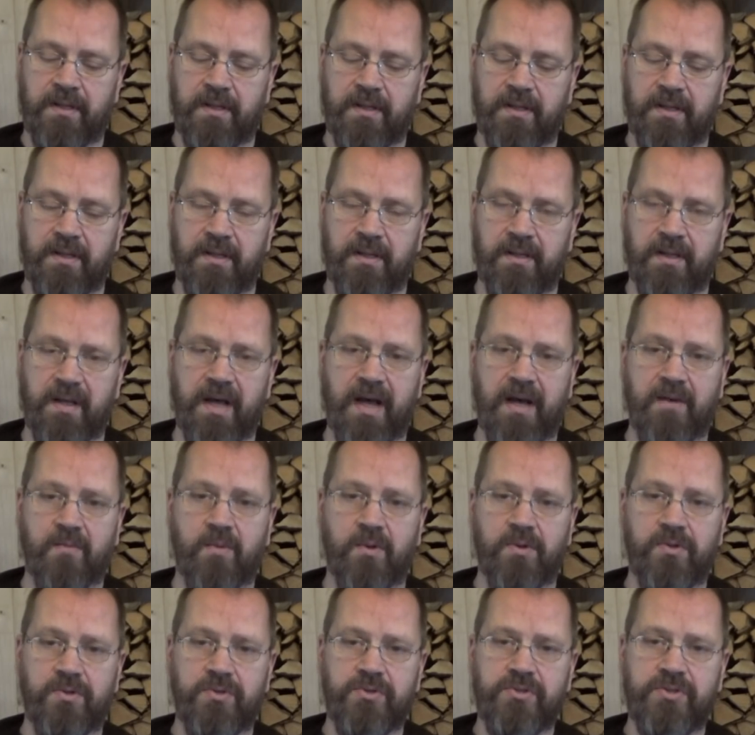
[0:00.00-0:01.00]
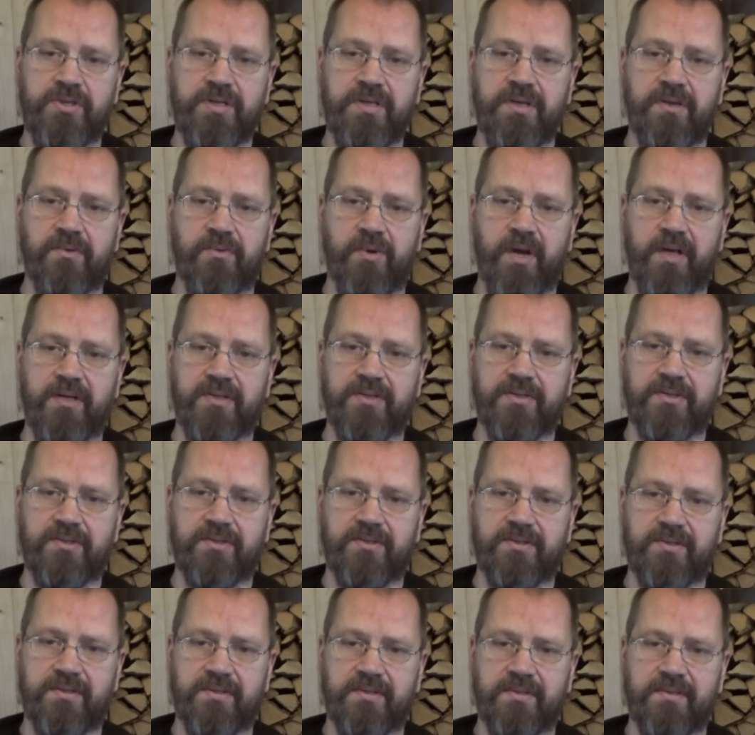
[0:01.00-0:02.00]
I want to see
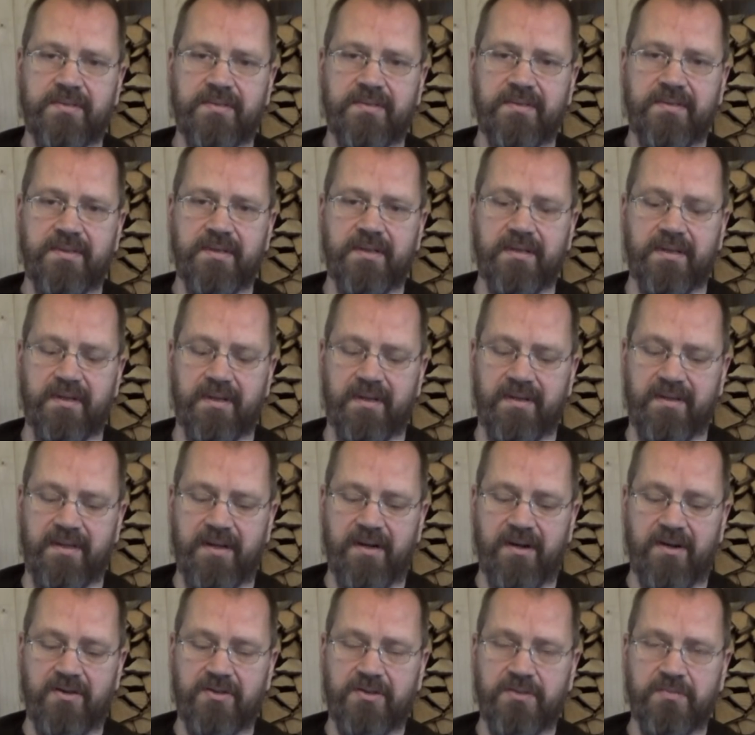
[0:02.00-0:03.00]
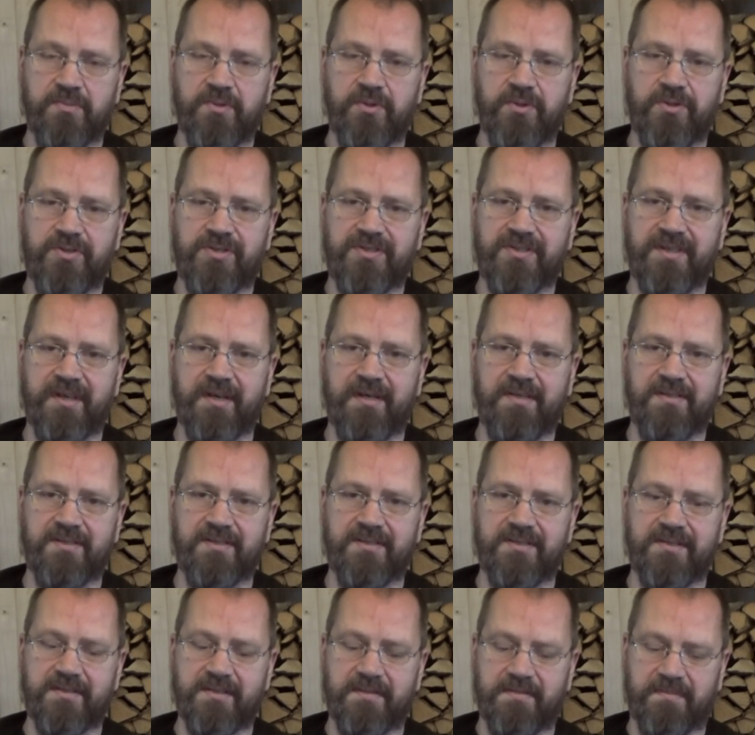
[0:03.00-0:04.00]
arrests. Yeah, there are some good
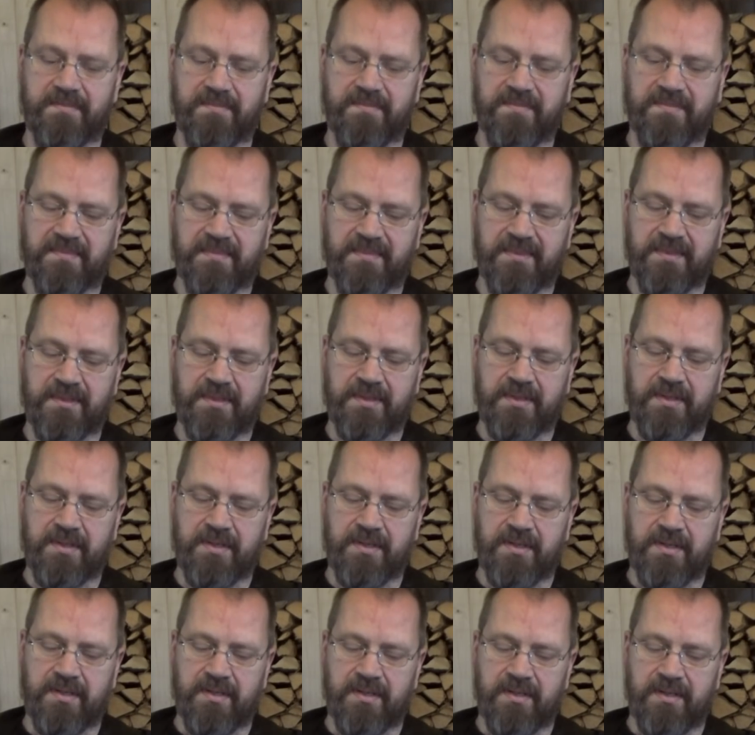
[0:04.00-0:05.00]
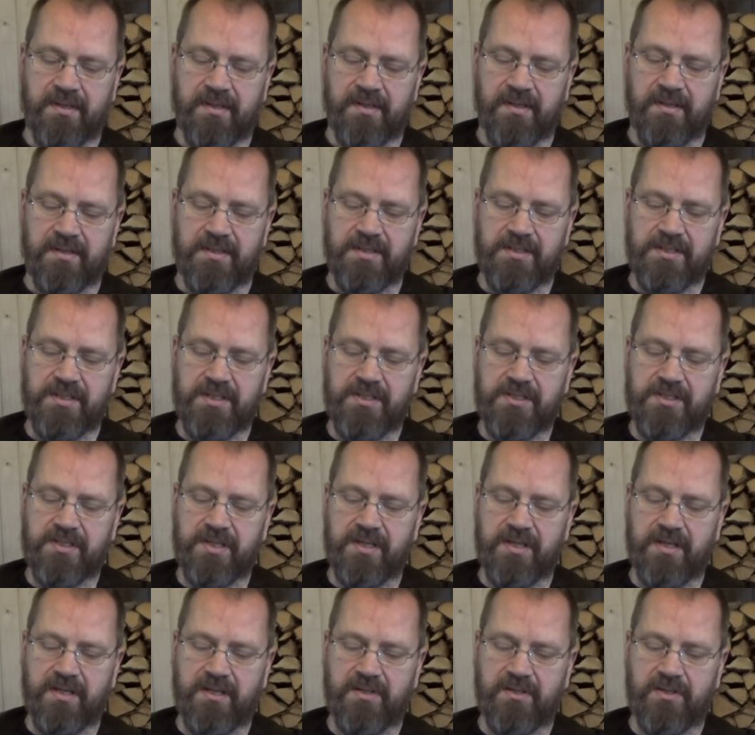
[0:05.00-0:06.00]
signs. This is
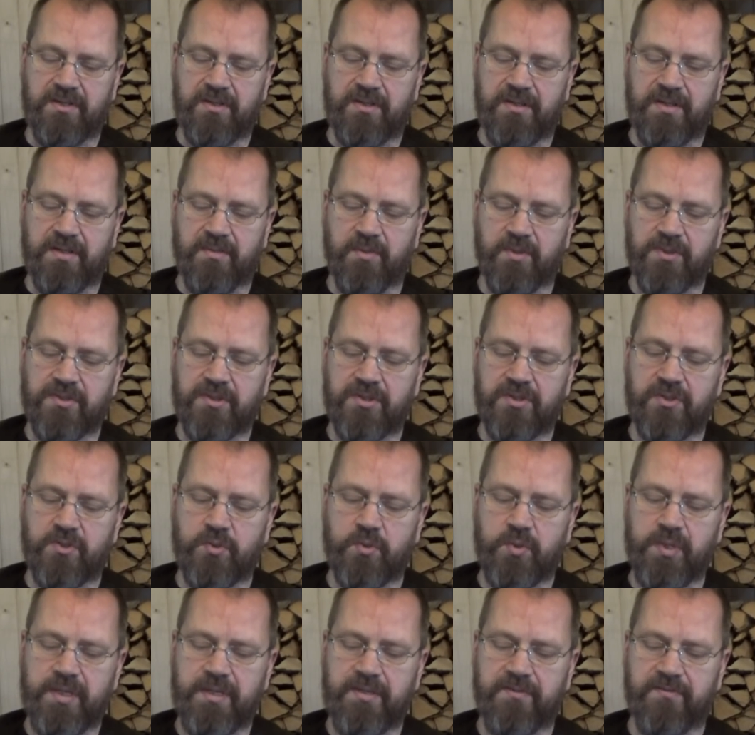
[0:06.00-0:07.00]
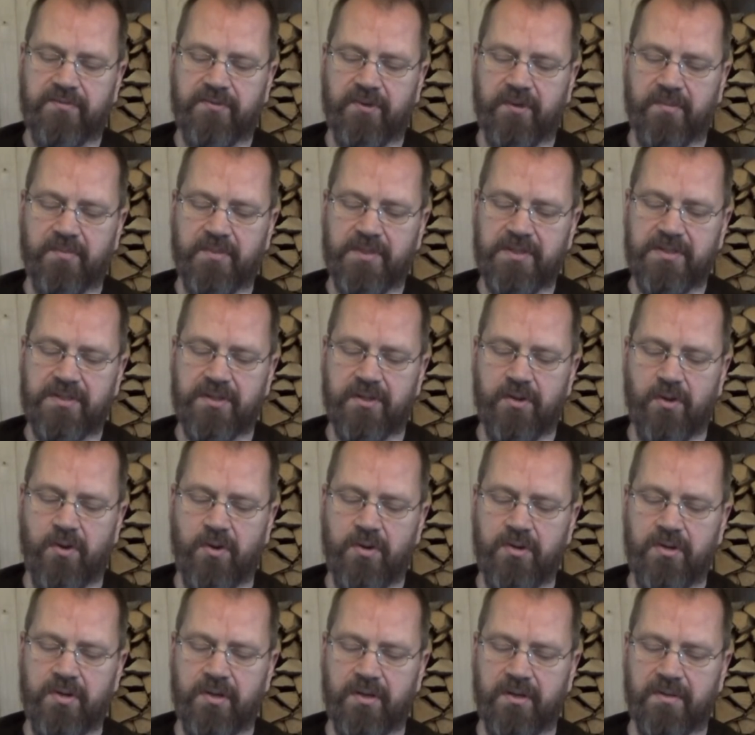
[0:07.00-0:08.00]
there was a tweet from this
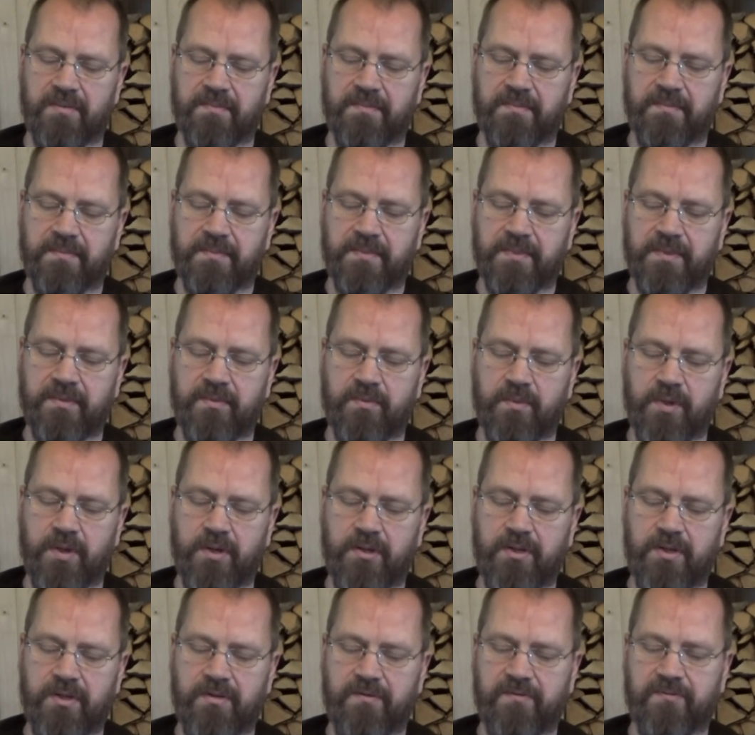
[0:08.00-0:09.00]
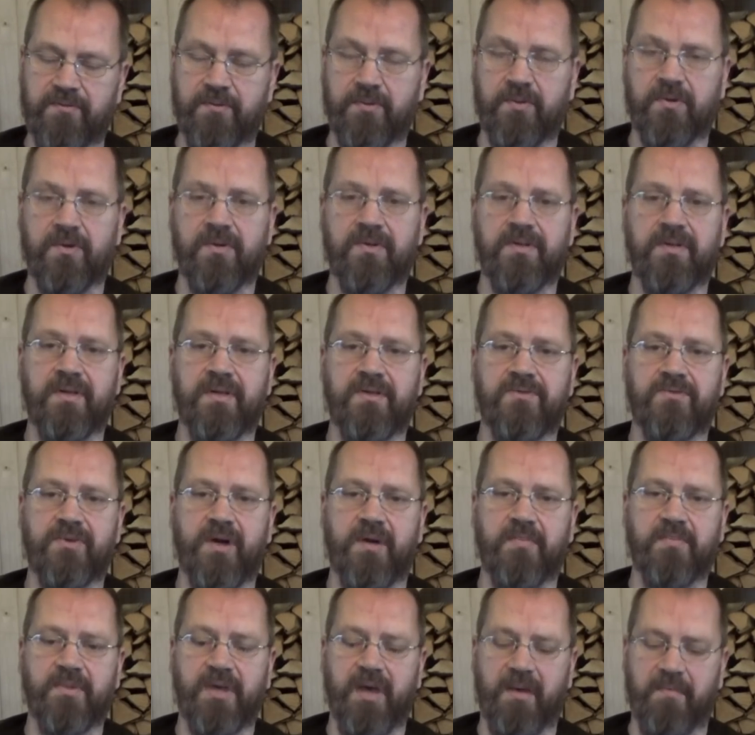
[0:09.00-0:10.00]
lawyer working for the
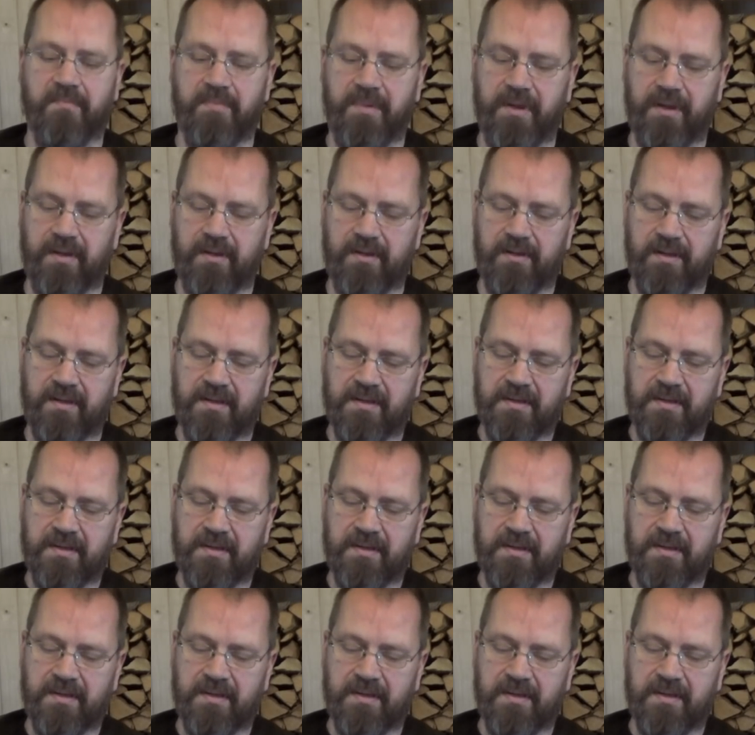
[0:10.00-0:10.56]
Trump campaign,